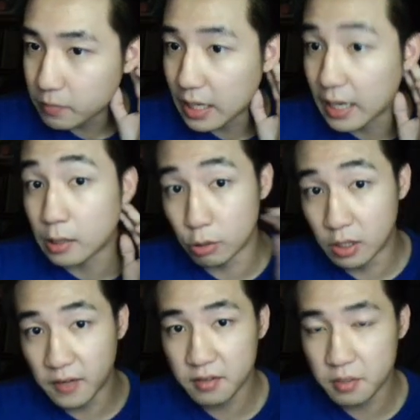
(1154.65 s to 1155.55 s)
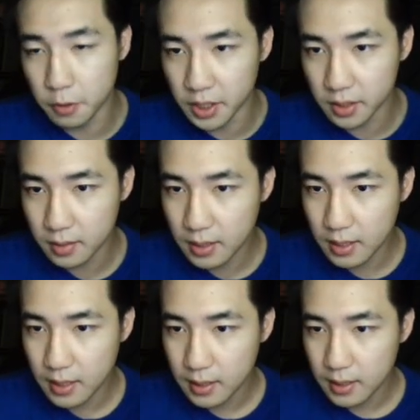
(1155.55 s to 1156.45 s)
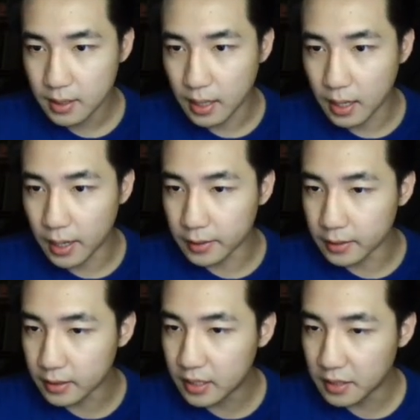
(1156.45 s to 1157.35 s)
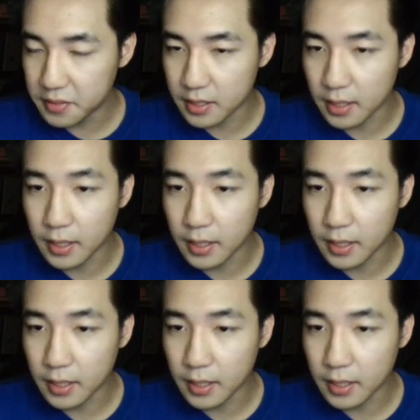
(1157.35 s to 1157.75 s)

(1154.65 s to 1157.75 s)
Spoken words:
and 25 spirit, and it gives